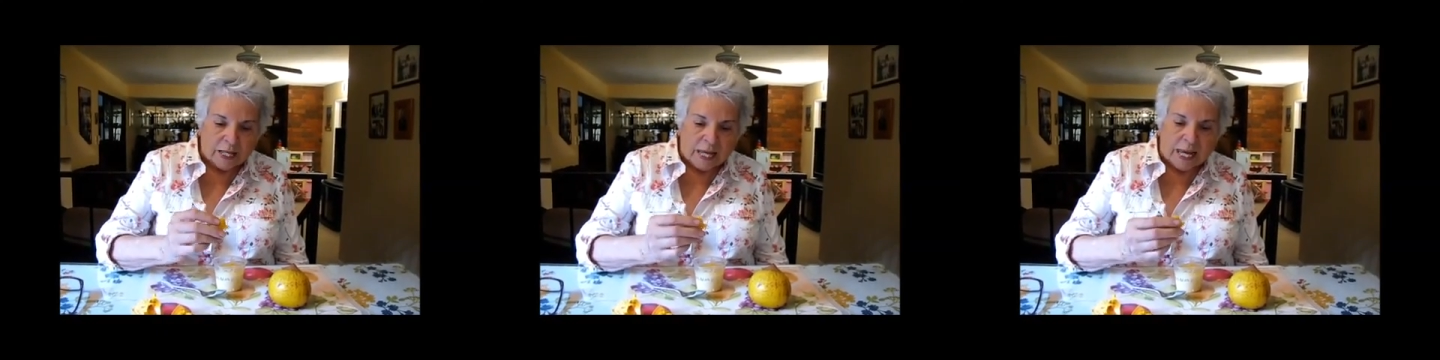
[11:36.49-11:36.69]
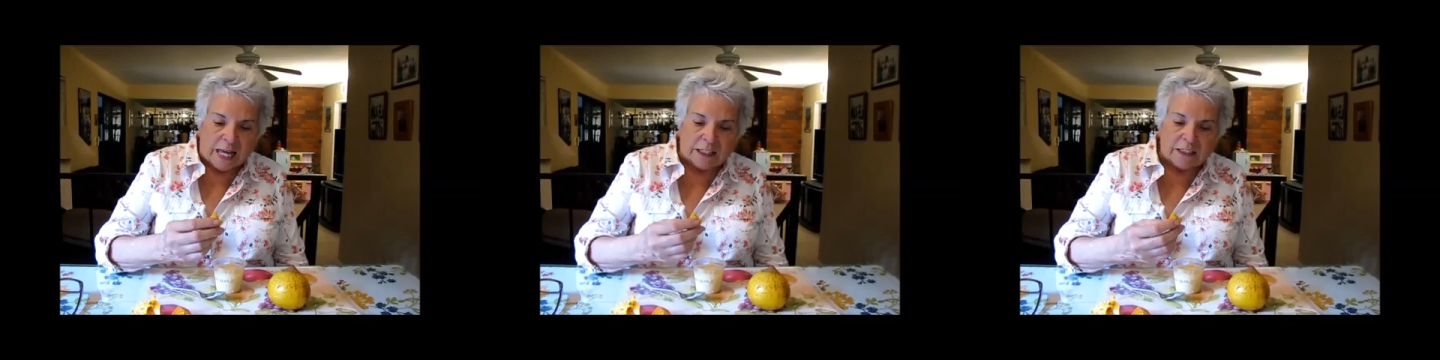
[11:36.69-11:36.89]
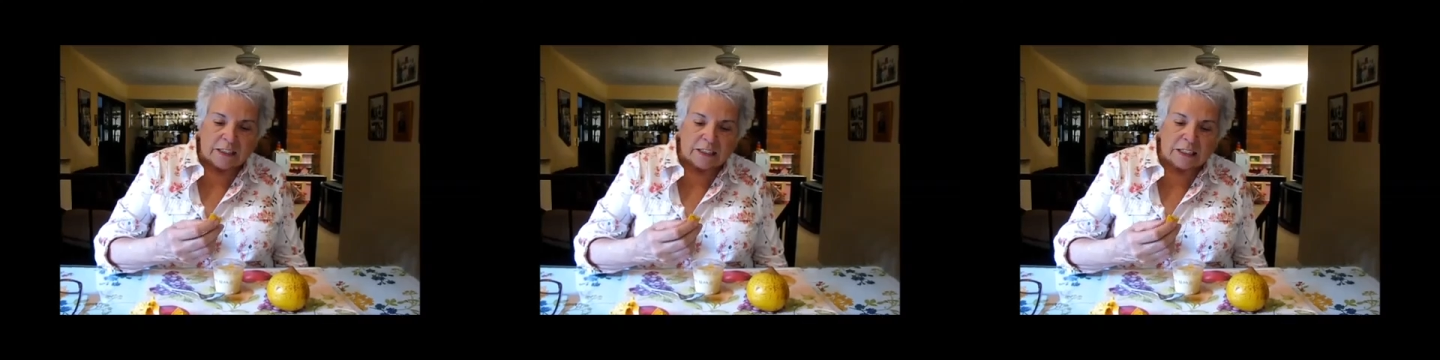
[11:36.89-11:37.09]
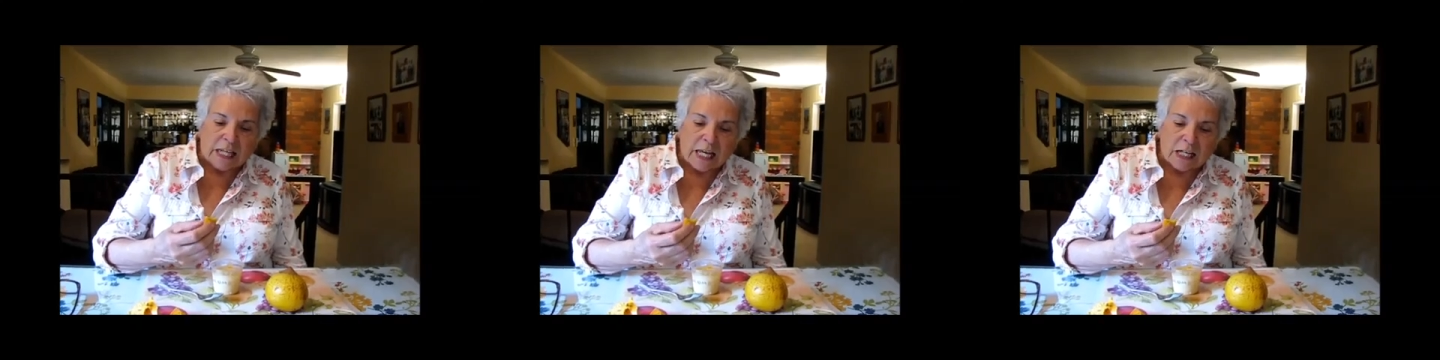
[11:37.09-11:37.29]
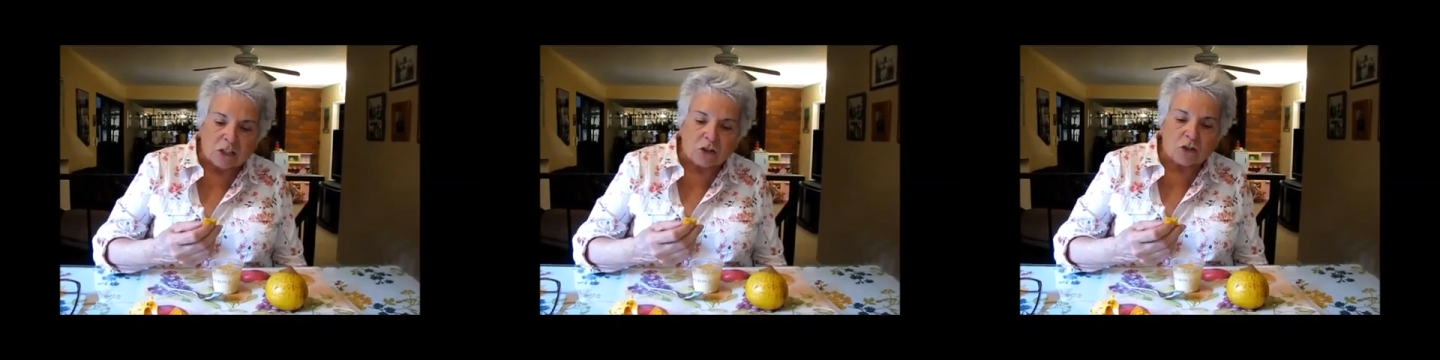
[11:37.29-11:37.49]
And the
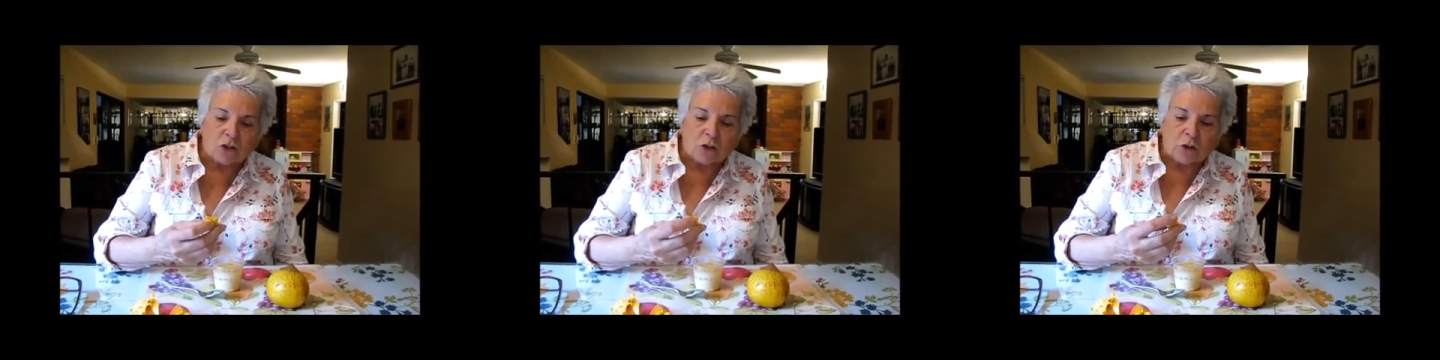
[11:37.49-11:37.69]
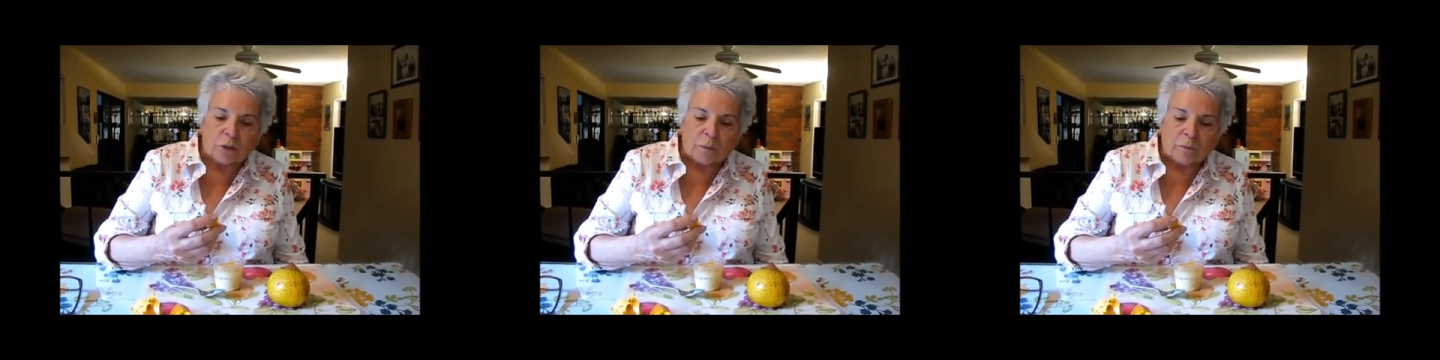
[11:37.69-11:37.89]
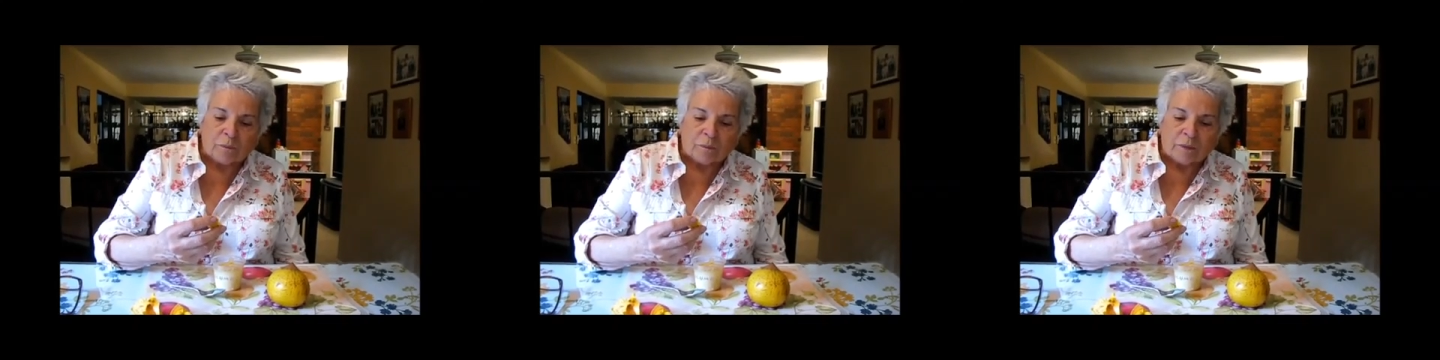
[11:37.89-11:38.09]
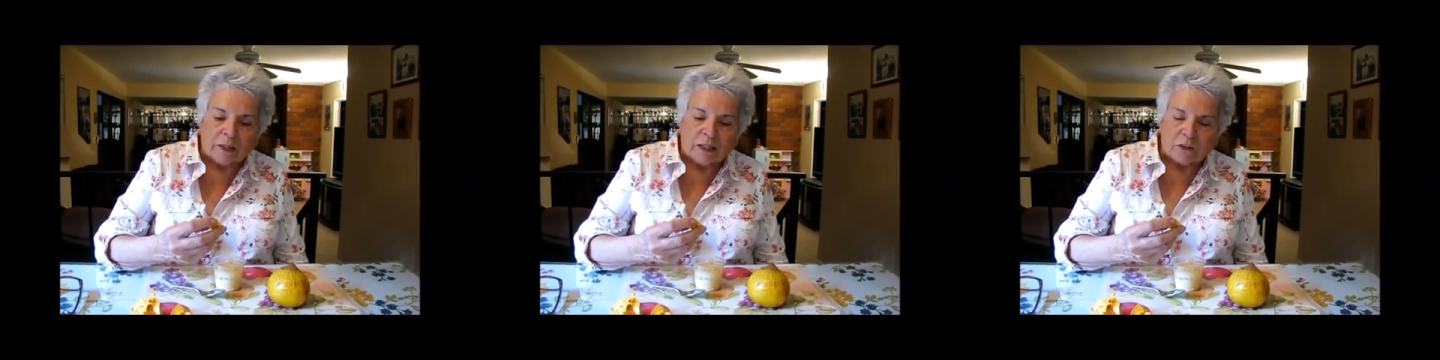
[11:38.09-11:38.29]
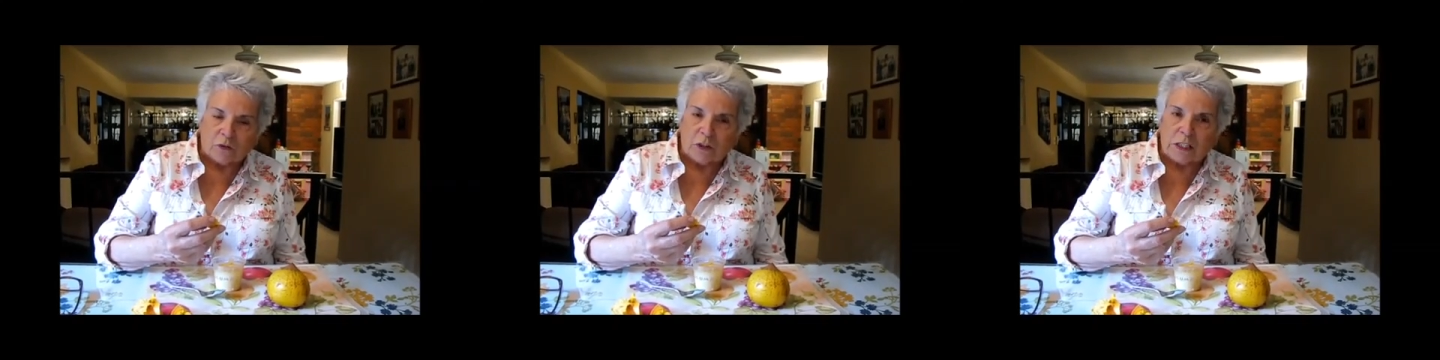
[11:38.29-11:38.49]
texture
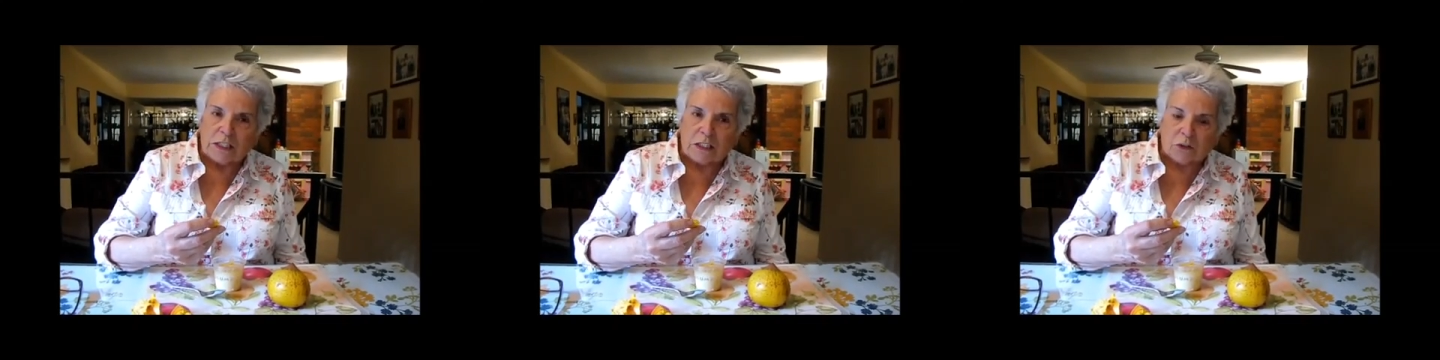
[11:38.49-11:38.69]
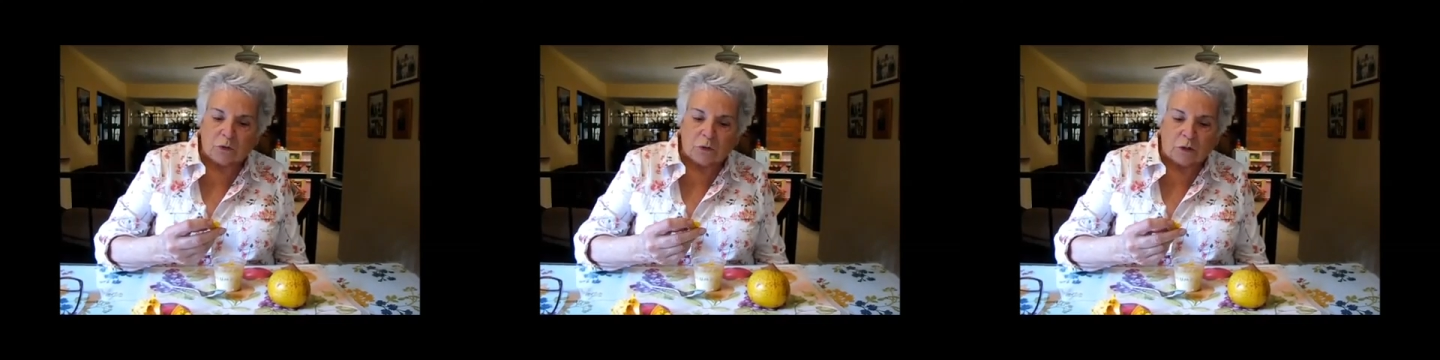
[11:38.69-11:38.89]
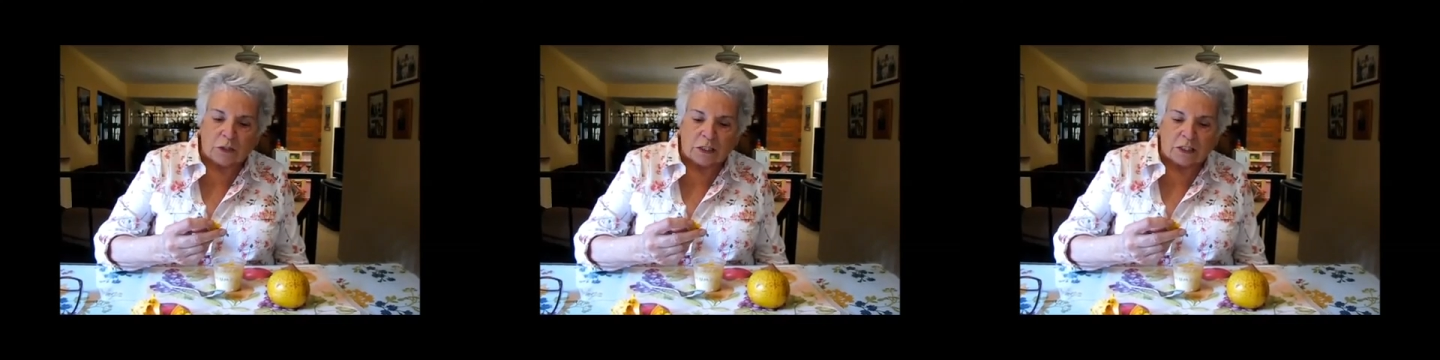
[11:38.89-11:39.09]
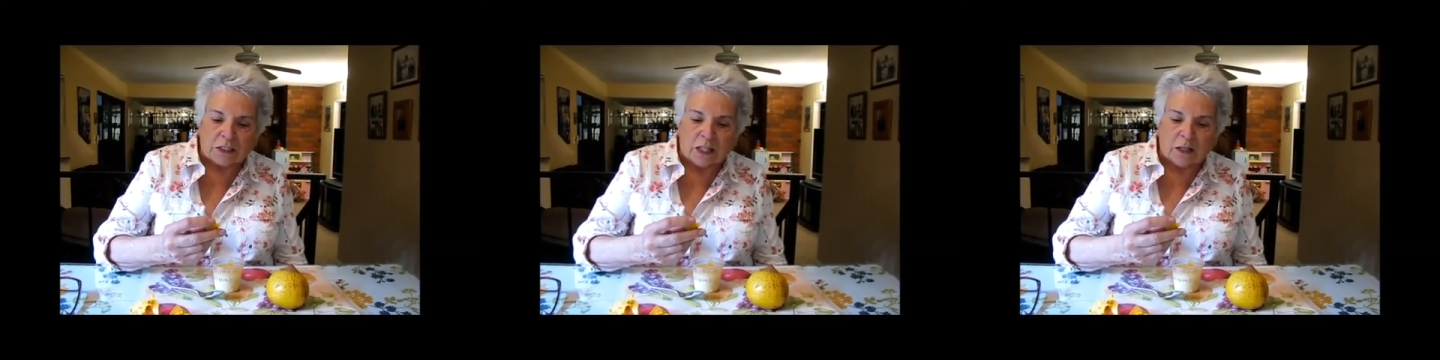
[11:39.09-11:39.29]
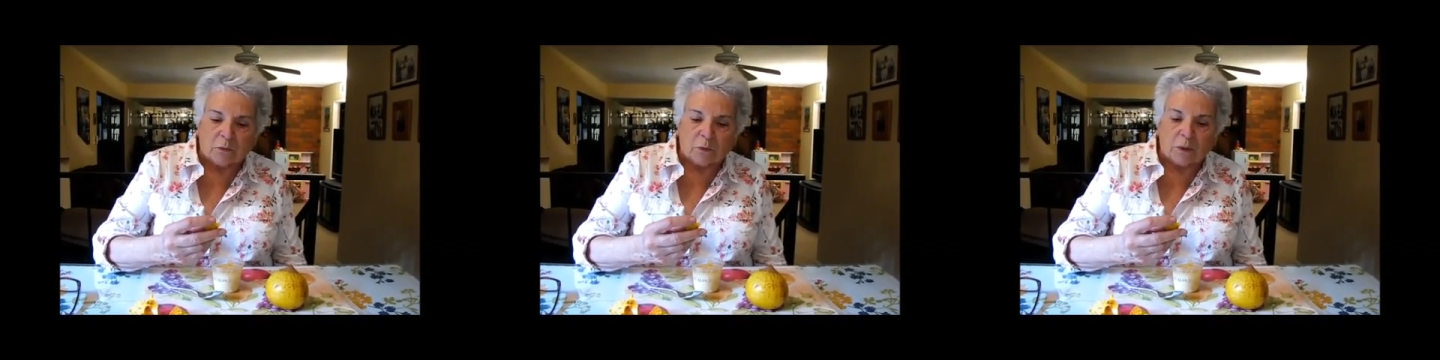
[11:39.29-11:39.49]
is very different. It's
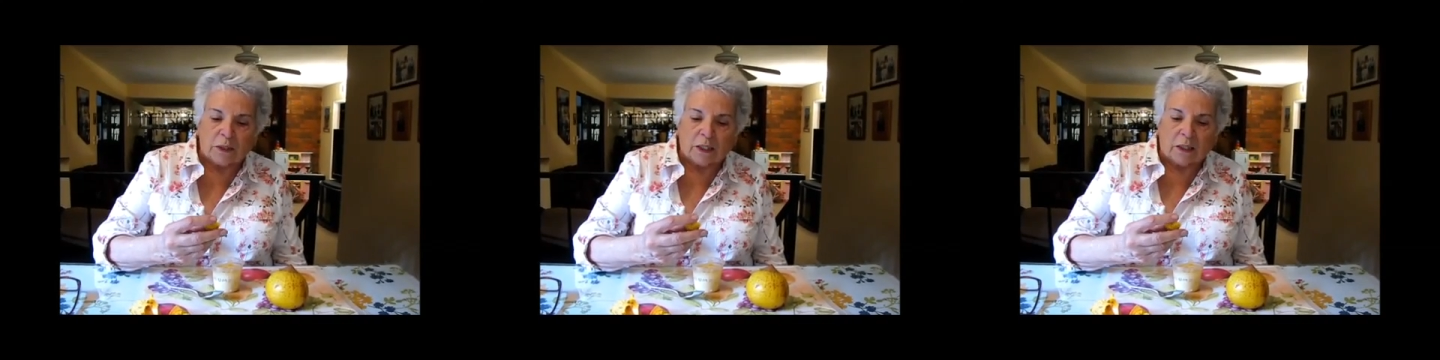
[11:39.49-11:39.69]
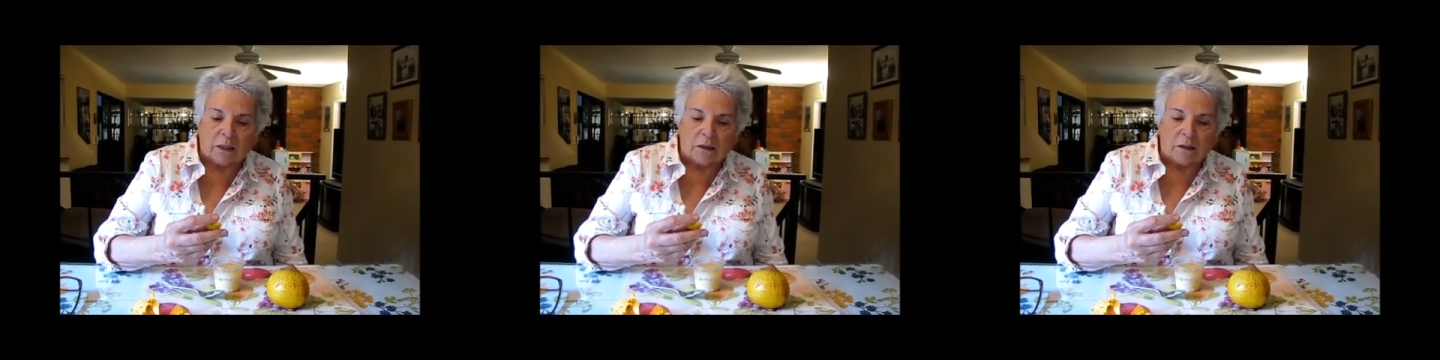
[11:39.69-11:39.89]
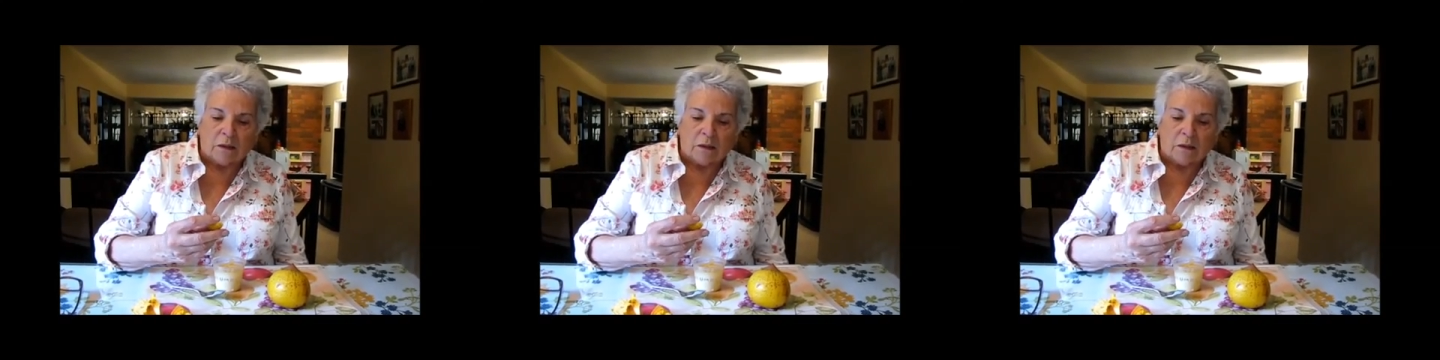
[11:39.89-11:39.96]
not really a